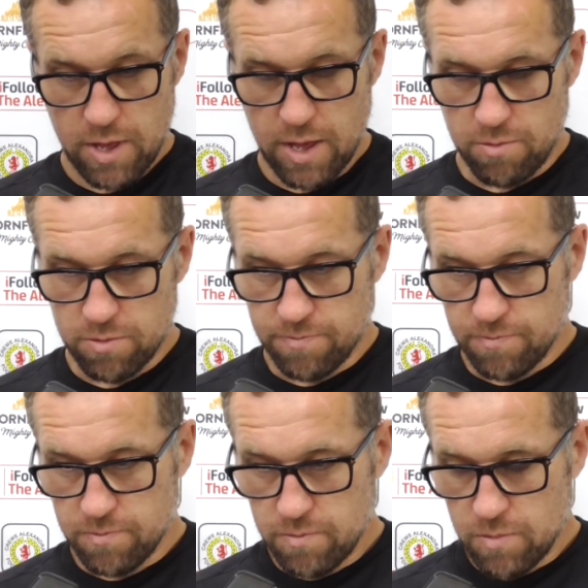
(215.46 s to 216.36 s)
Yeah, but
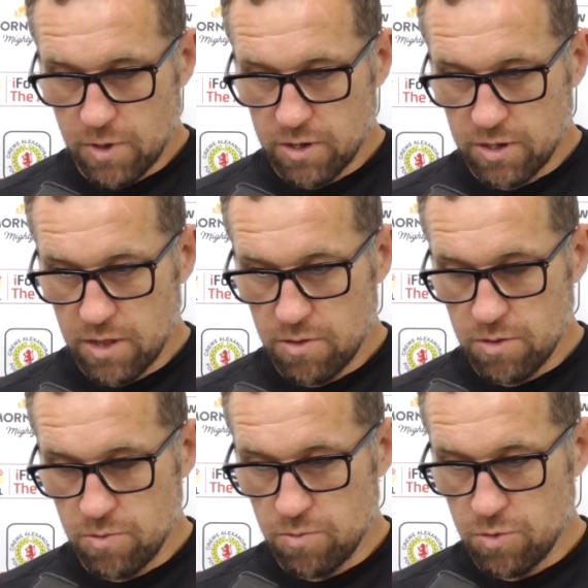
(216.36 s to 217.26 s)
like I
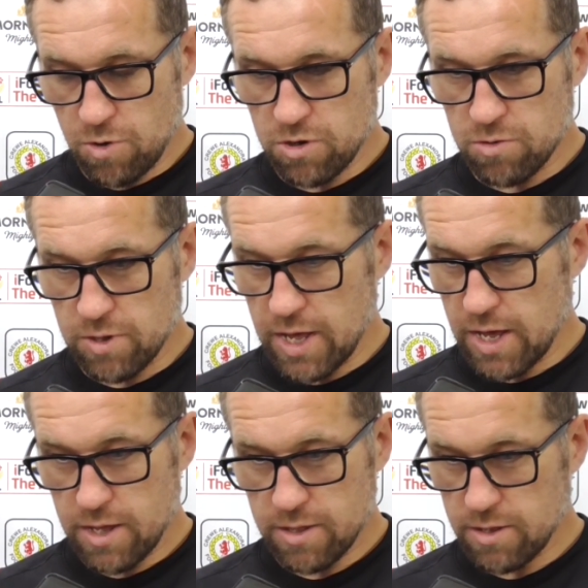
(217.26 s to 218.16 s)
said, the ones over
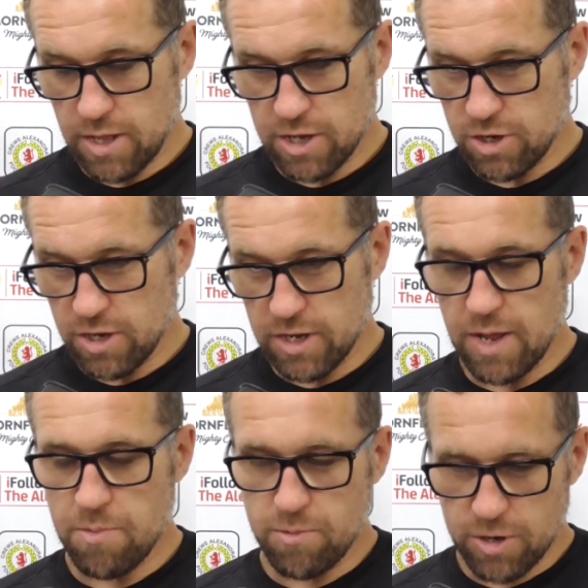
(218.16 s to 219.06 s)
there last year, your
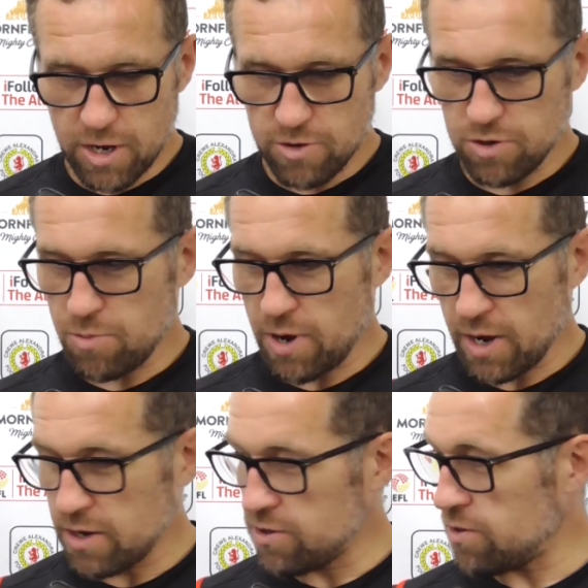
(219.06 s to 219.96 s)
Nepomuceno's, your
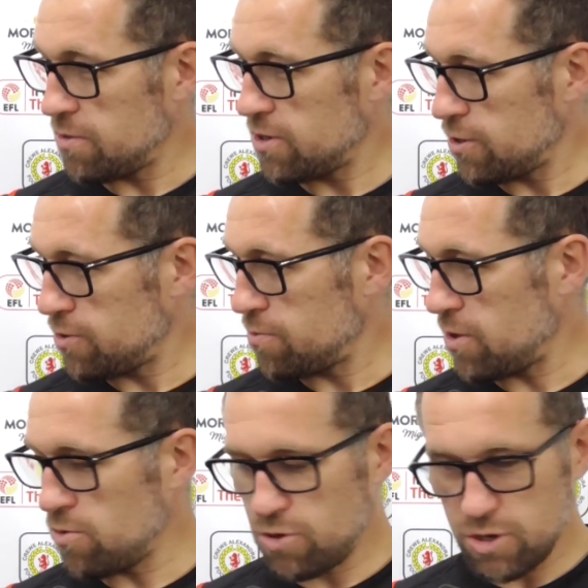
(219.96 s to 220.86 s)
Brangers, your Missou,
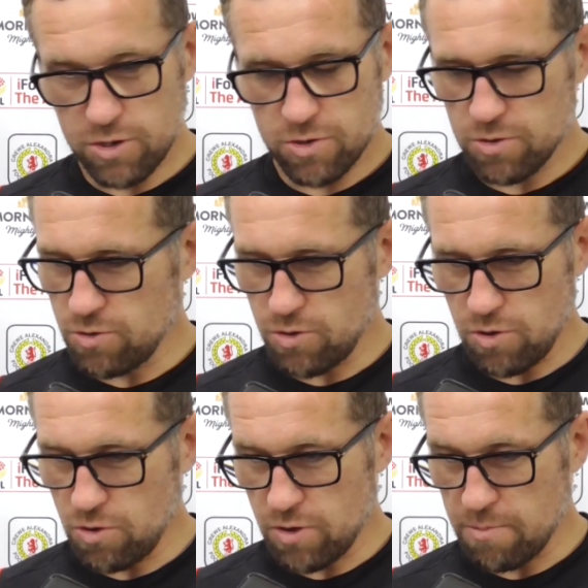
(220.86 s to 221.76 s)
my Uchis,
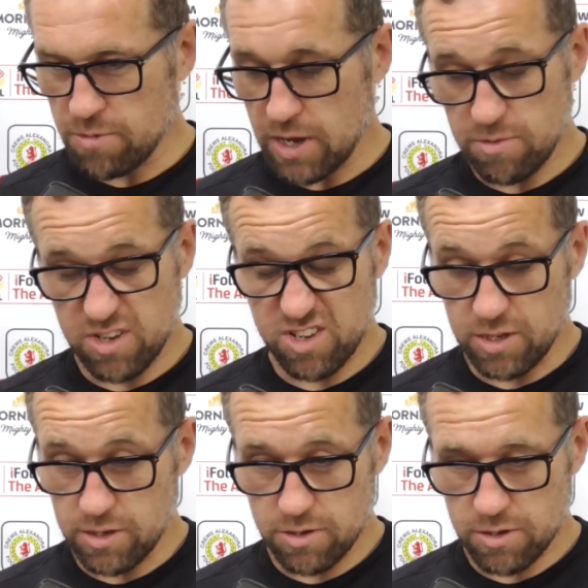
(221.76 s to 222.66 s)
all them types of
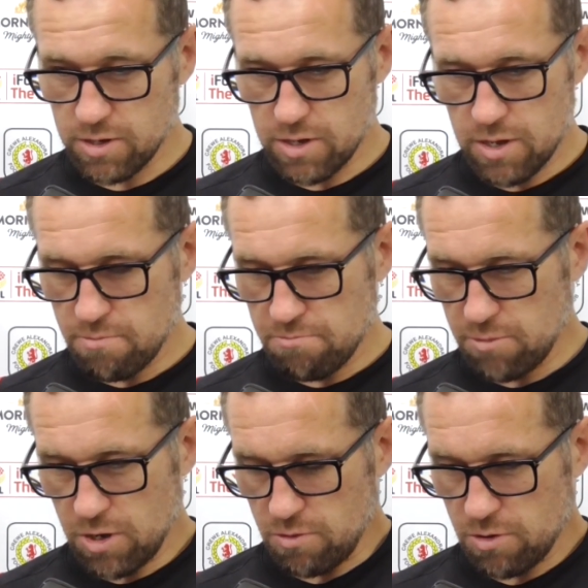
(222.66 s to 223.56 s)
fillers,
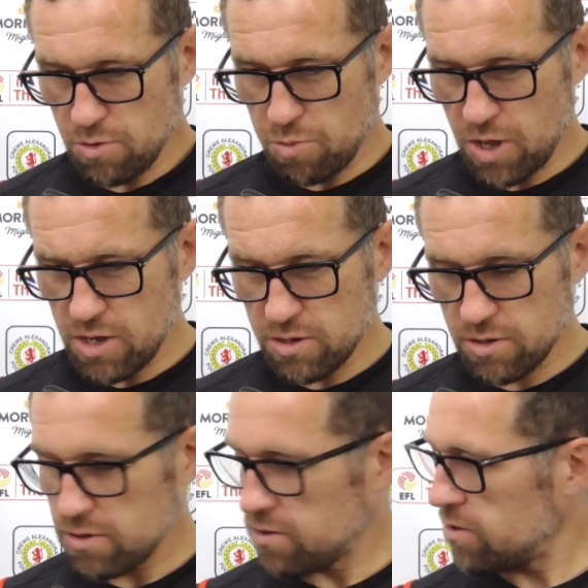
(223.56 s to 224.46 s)
you know, they're good
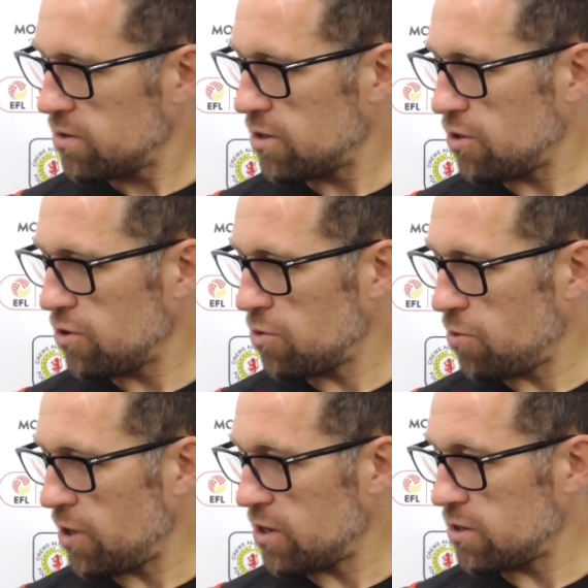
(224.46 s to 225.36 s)
players. You know, little
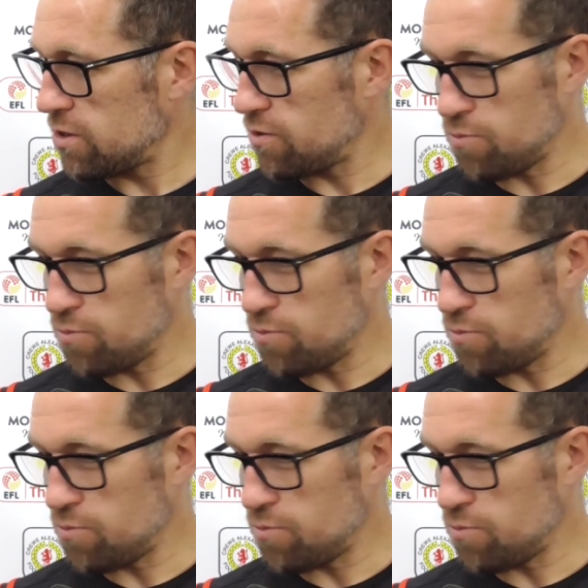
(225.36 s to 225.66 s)
players.